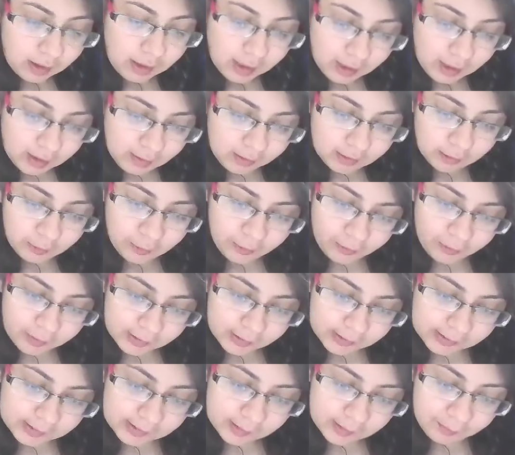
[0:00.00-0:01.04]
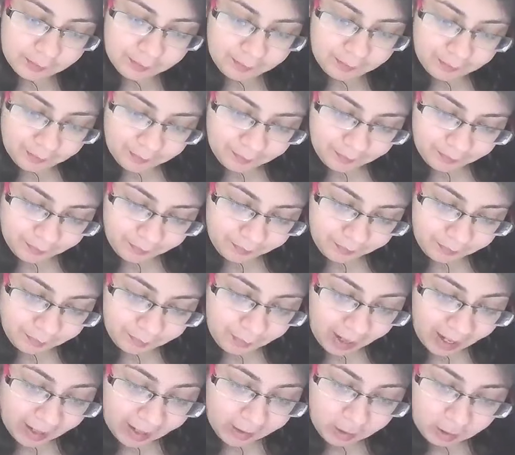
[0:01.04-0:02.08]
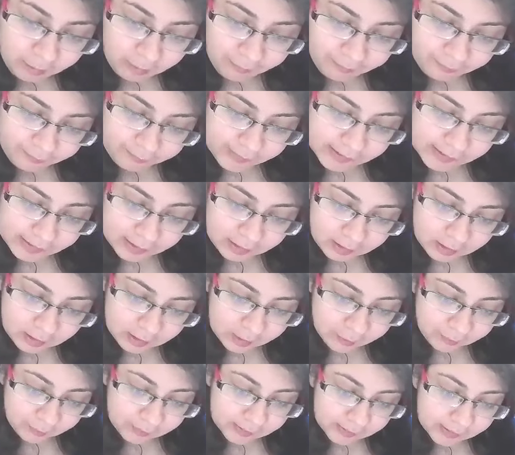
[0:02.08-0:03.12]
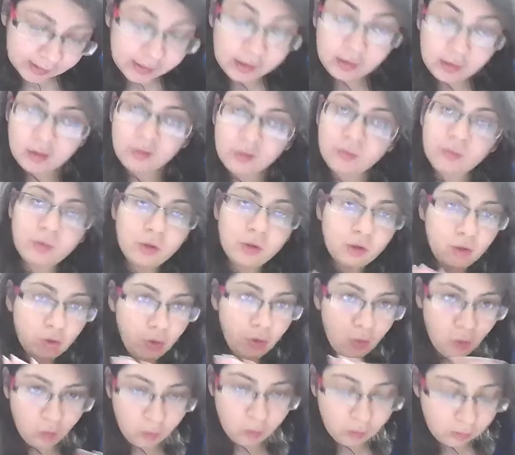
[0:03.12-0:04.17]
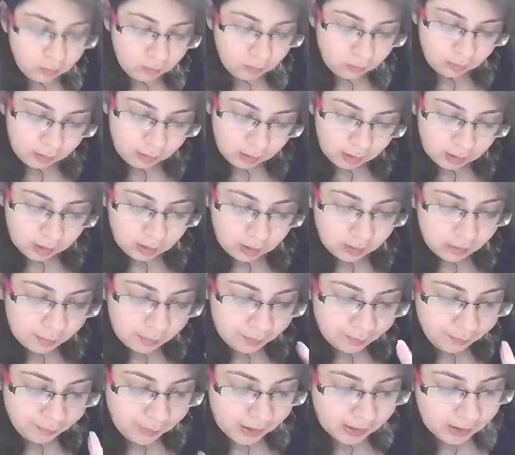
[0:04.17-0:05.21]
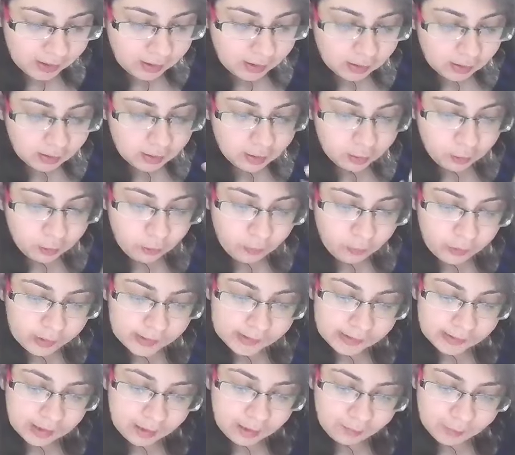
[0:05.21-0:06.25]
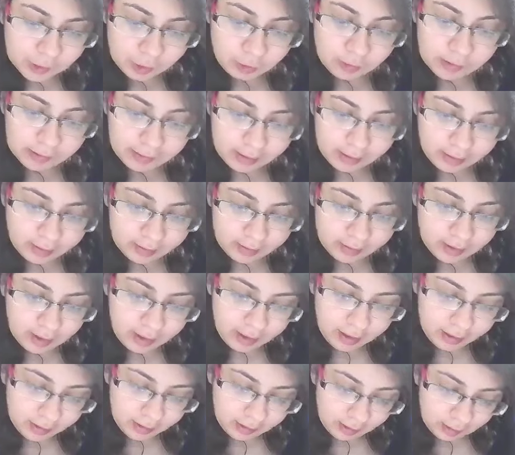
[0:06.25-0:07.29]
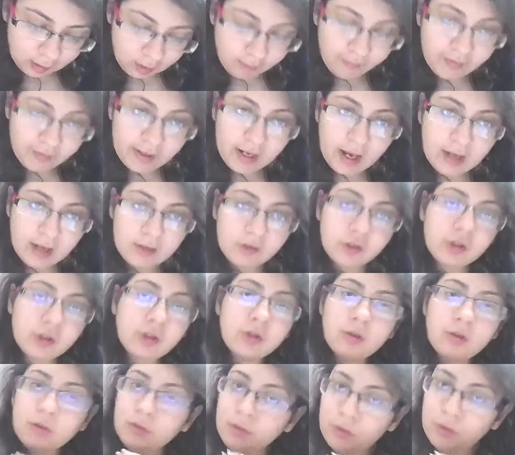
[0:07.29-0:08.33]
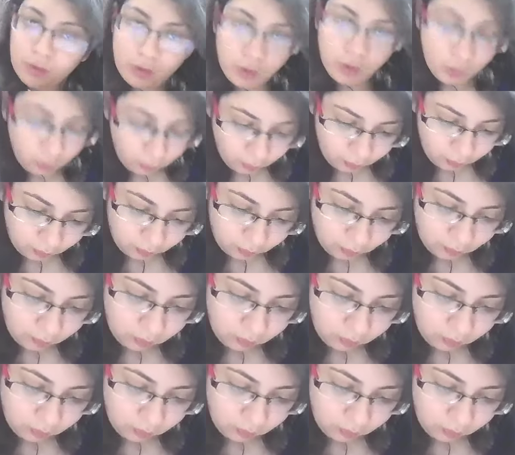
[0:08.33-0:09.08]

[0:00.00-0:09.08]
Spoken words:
A, the chorus is a band of singers who sing? No. B, the chorus comes to declare the ending of an act? No.